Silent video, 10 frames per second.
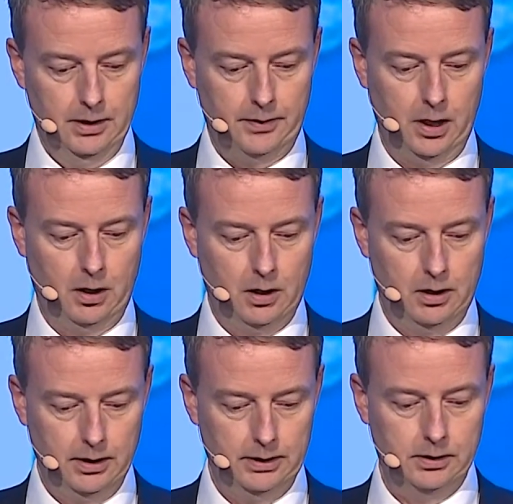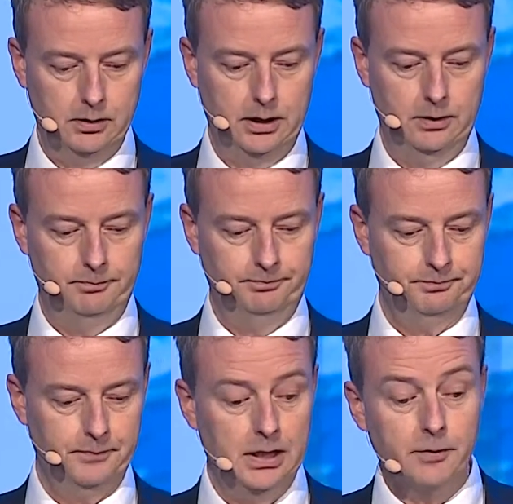They are in the, uh,
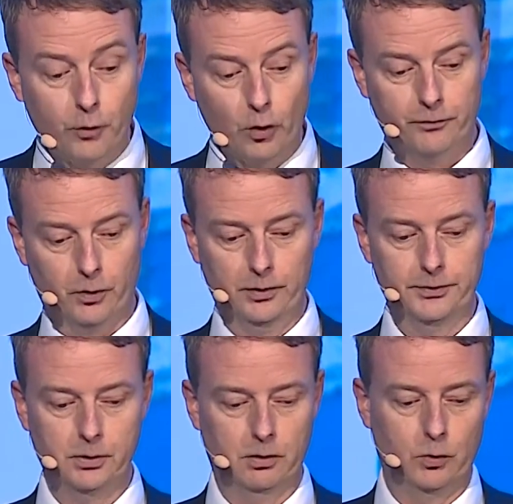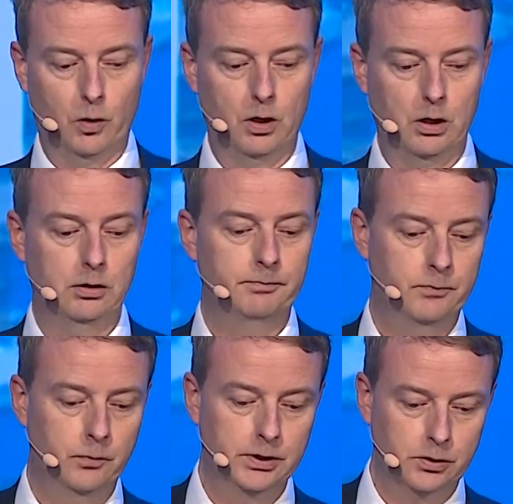in the forefront of our
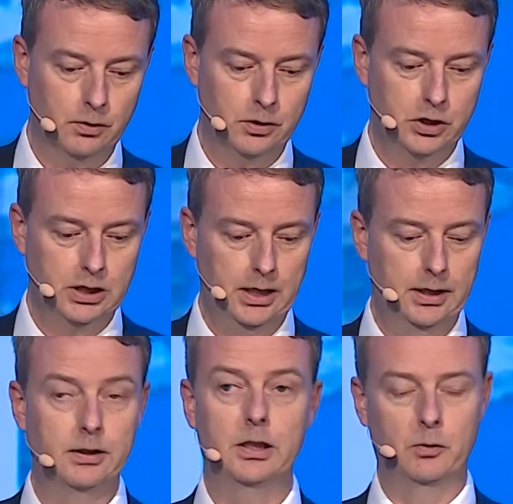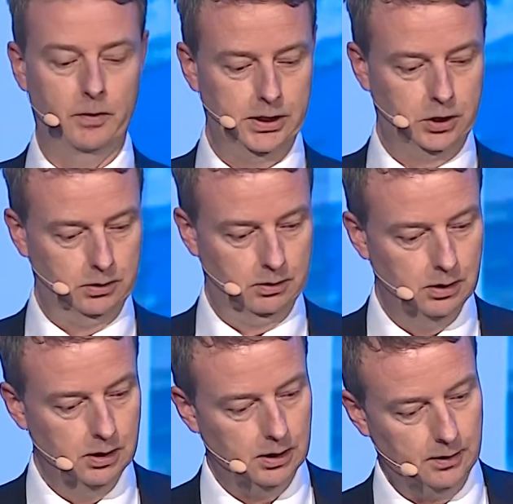research and innovation
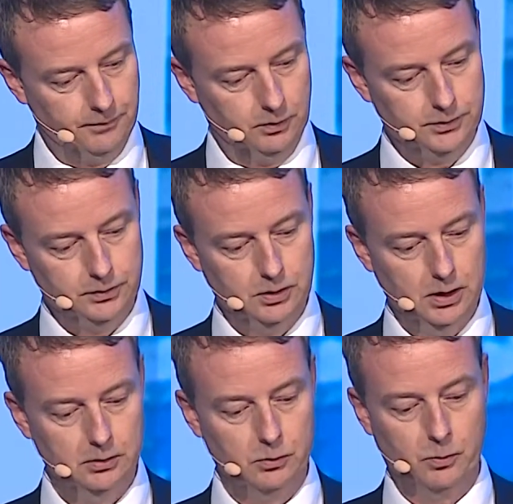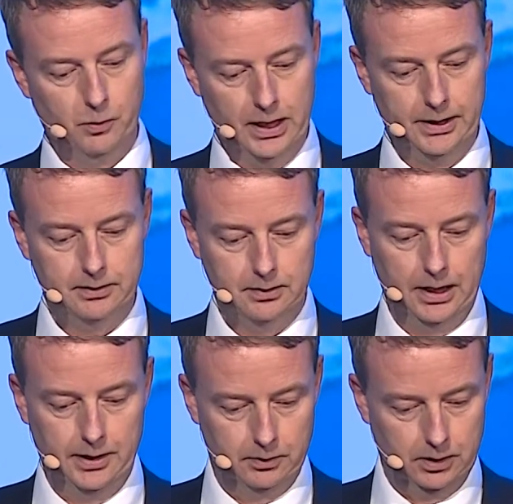efforts to create
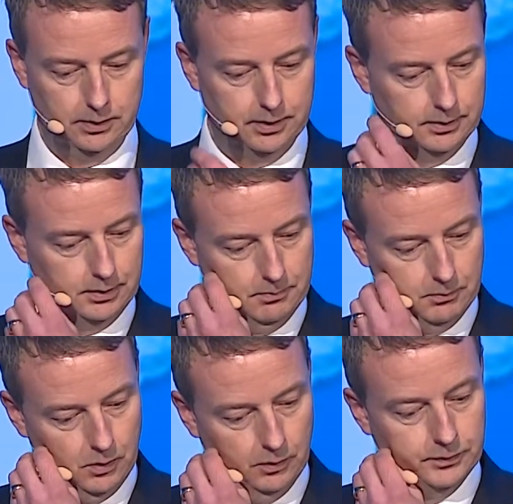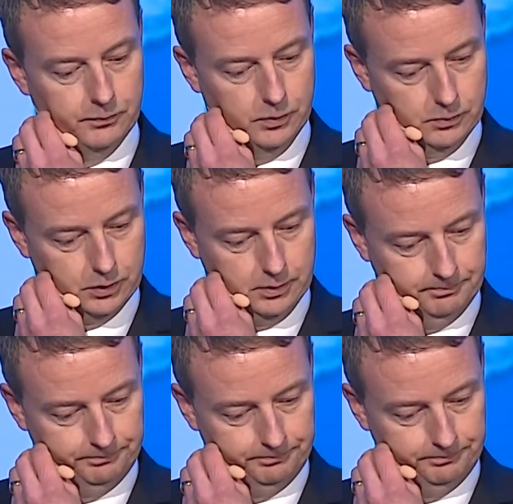the energy system of the future.